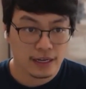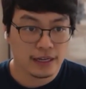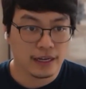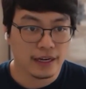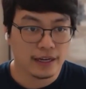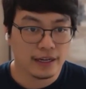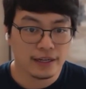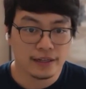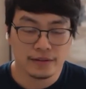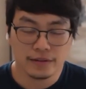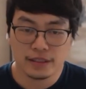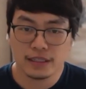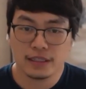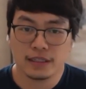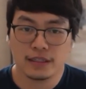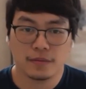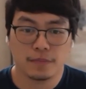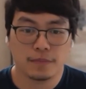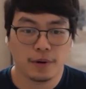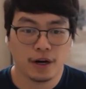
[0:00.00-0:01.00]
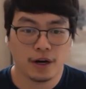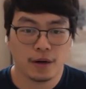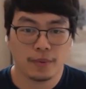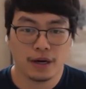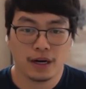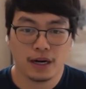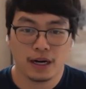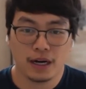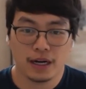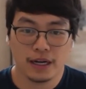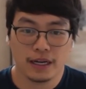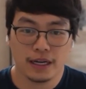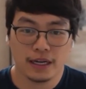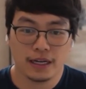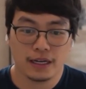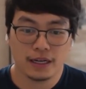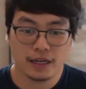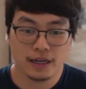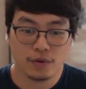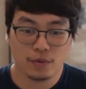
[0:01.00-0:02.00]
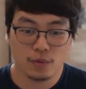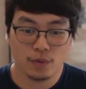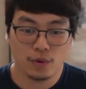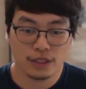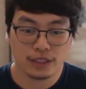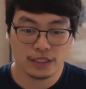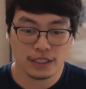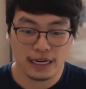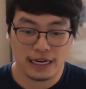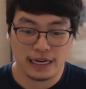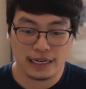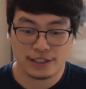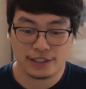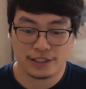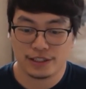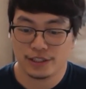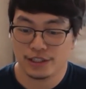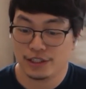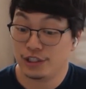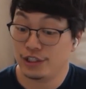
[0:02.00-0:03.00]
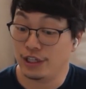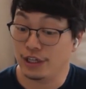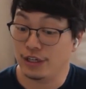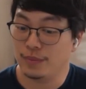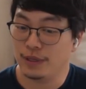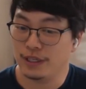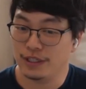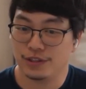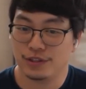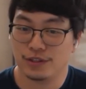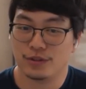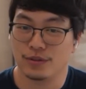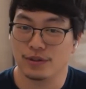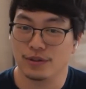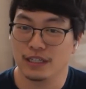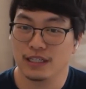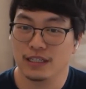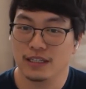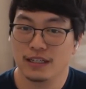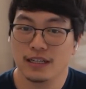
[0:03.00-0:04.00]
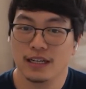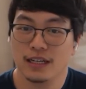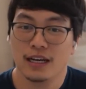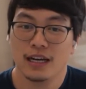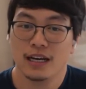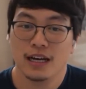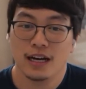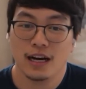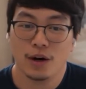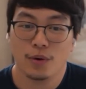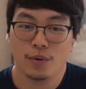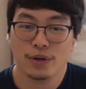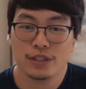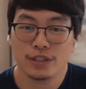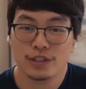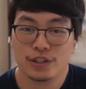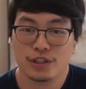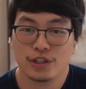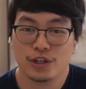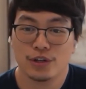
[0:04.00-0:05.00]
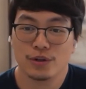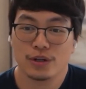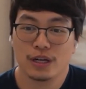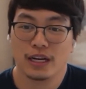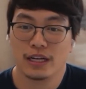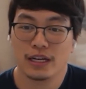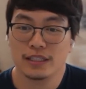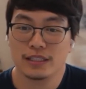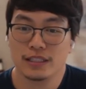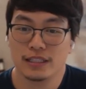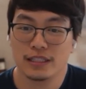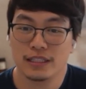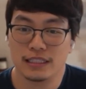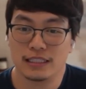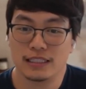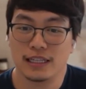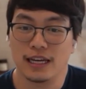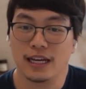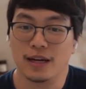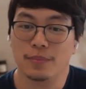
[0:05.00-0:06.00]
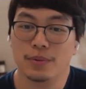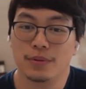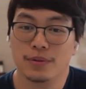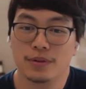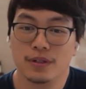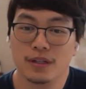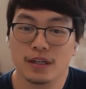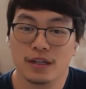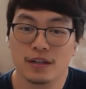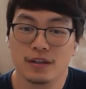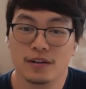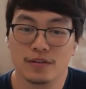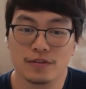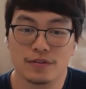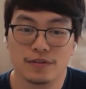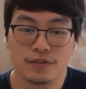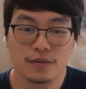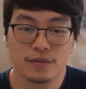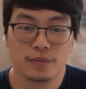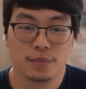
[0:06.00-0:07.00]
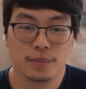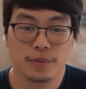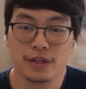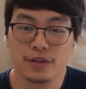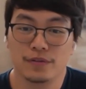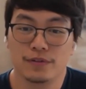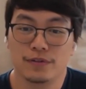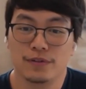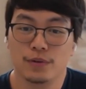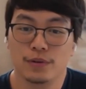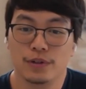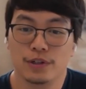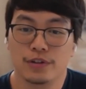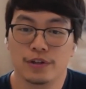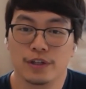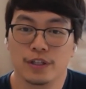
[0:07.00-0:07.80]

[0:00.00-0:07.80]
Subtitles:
Yeah, and Bob, I want to actually share my screen. I want to showcase an example of being fully